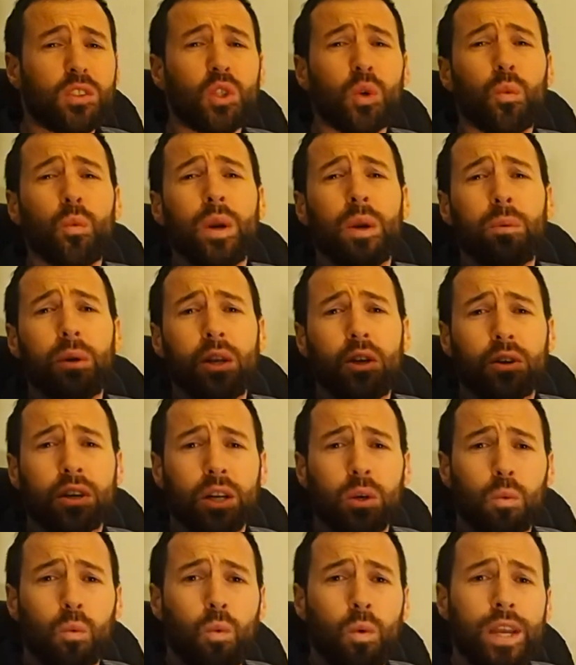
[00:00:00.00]
where we look
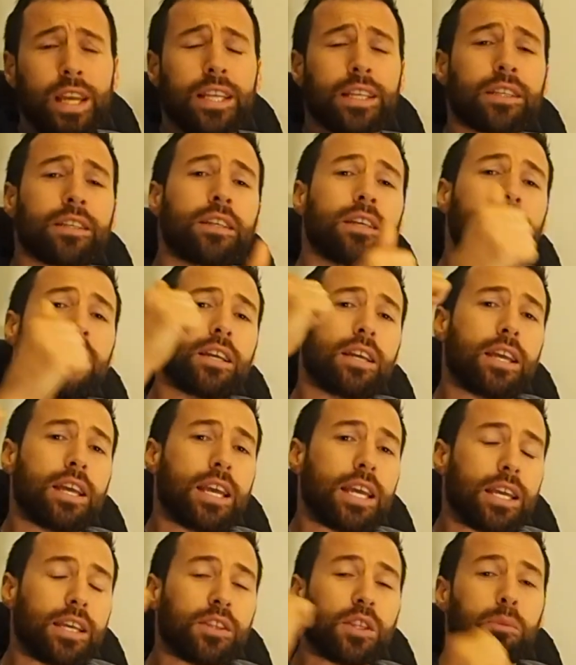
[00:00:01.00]
at when
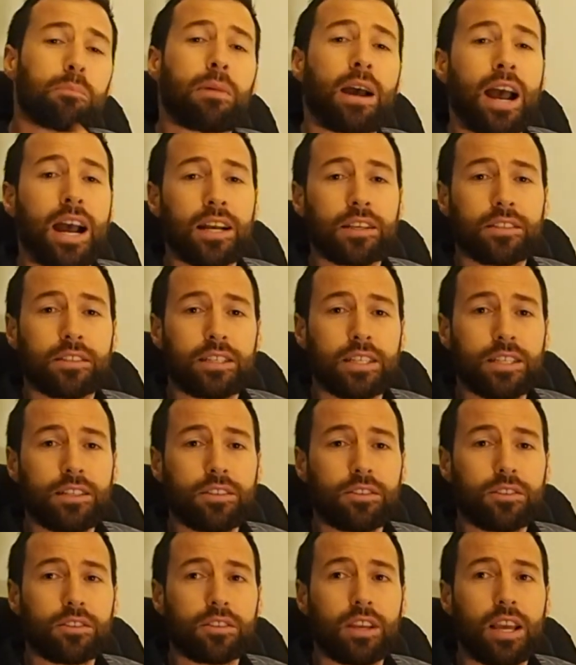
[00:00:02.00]
in the past
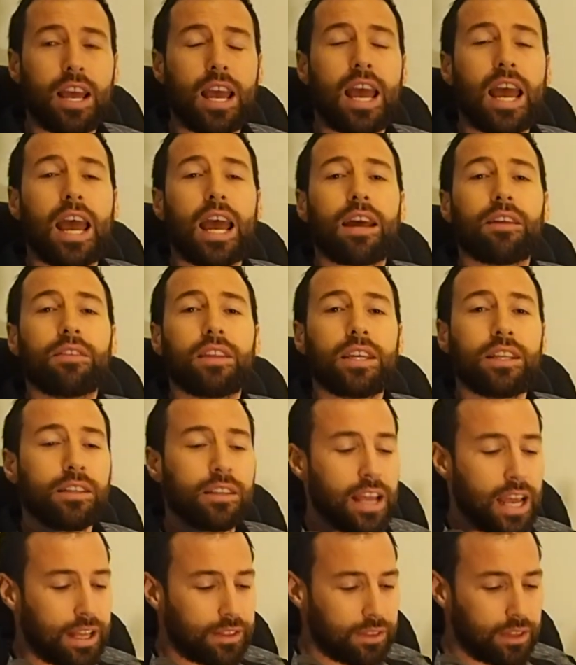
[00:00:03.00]
tense, and then
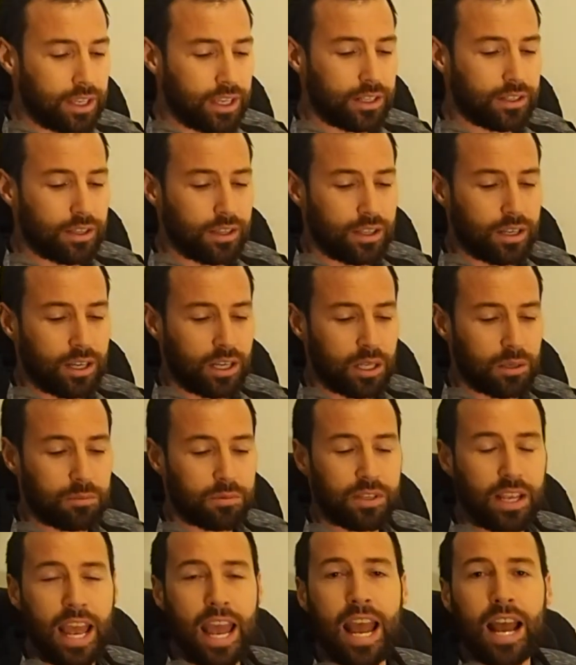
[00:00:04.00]
at the end of the
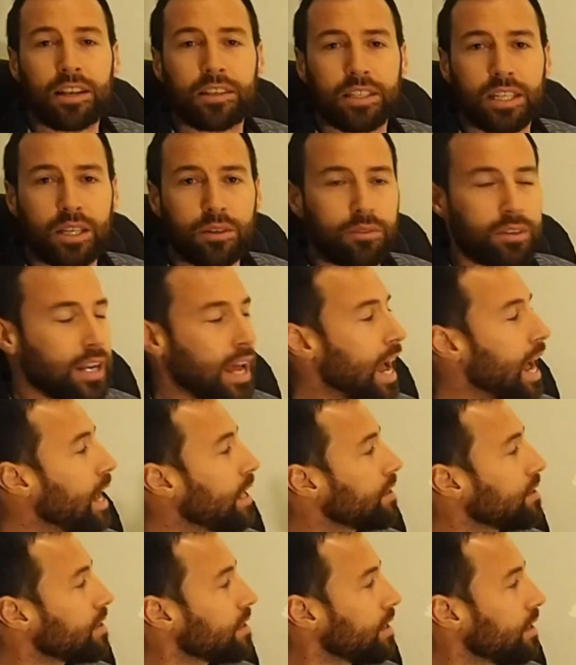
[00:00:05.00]
clips how to give an
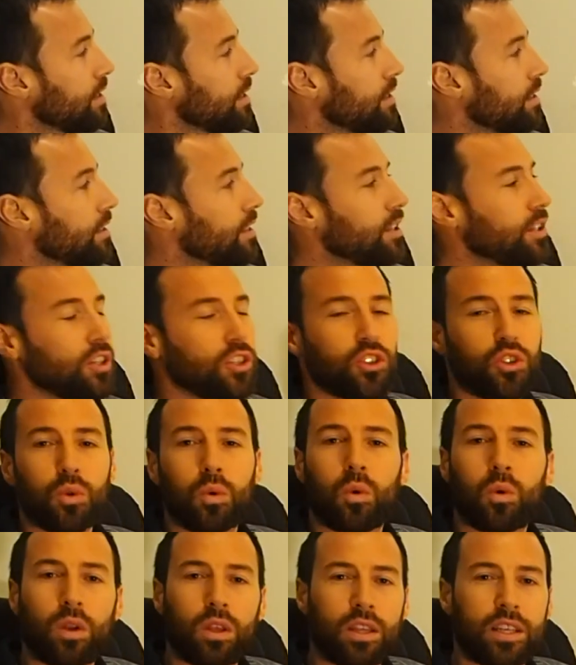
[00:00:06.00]
answer to
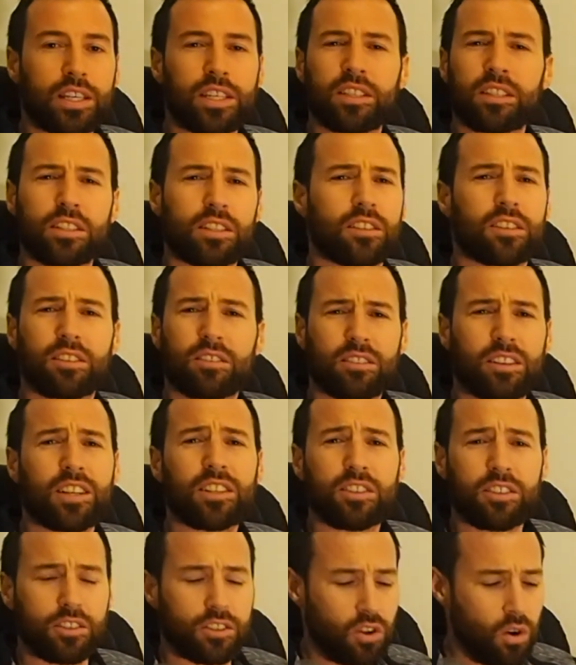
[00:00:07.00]
all of these.
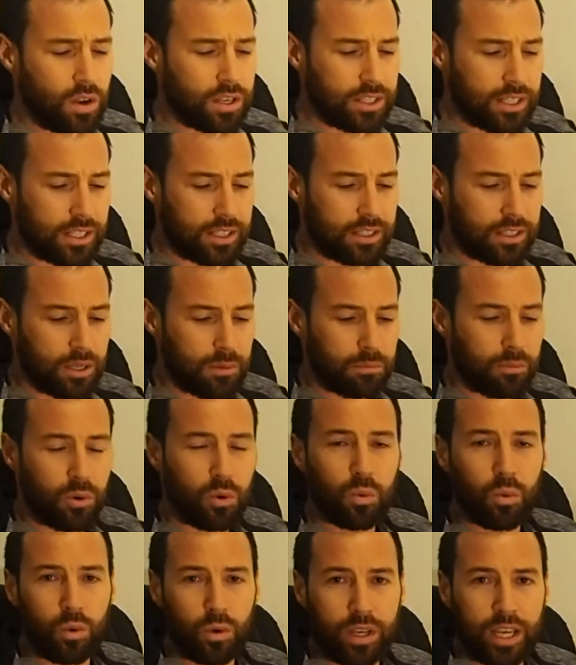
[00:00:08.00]
It's nice and simple.
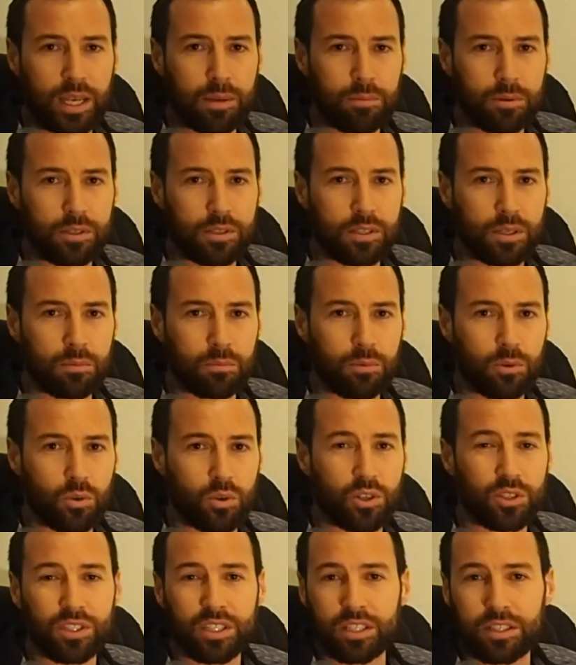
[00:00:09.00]
We'll keep it simple
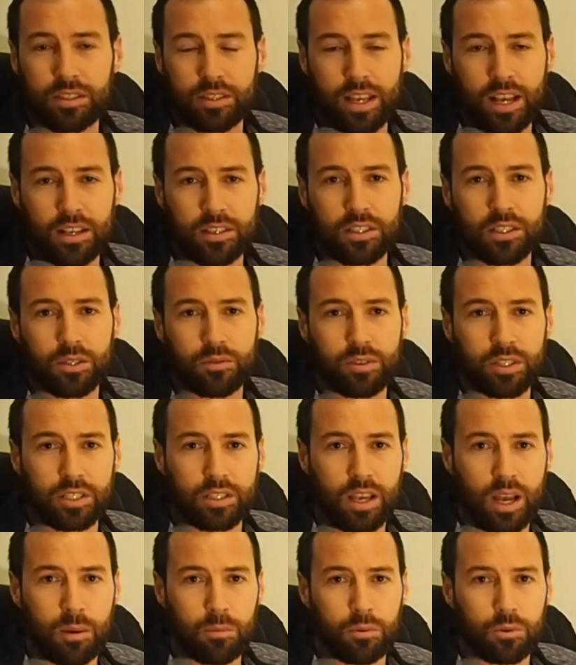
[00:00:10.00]
because there's thousands of
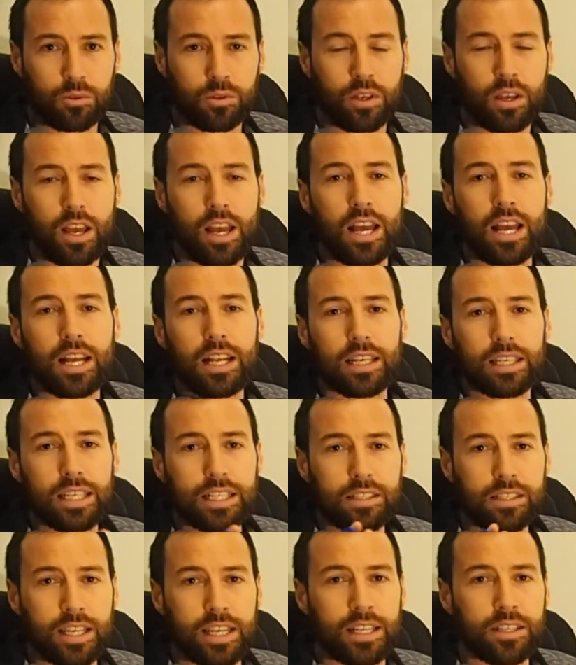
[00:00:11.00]
examples.
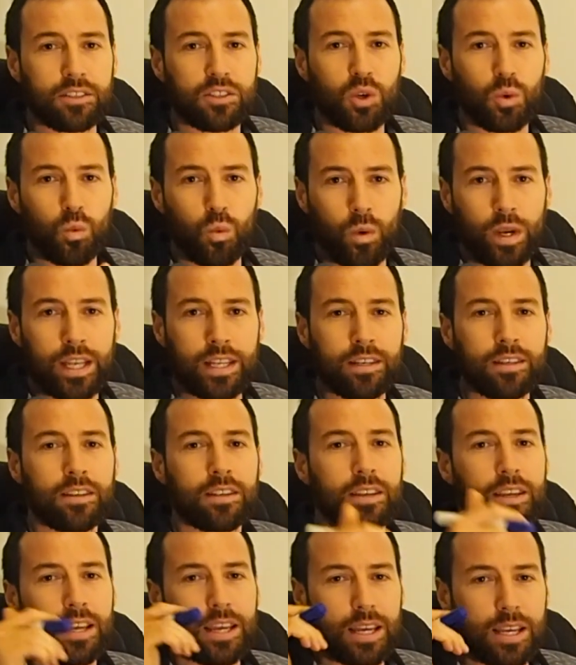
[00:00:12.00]
Let's head to when
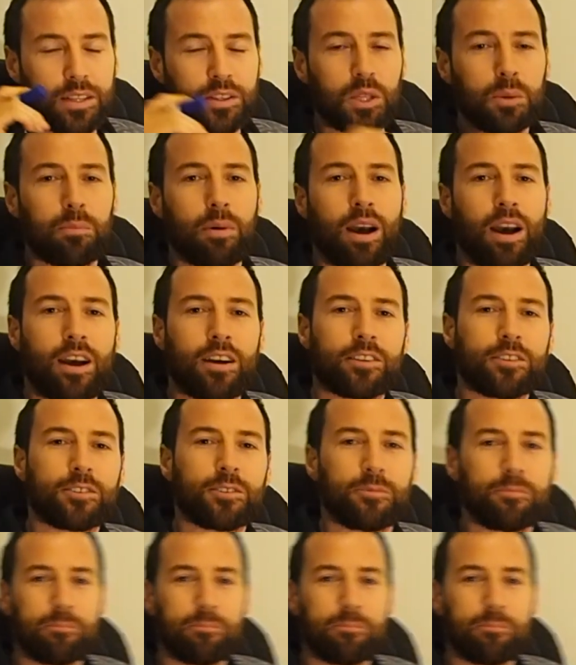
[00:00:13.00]
in the past.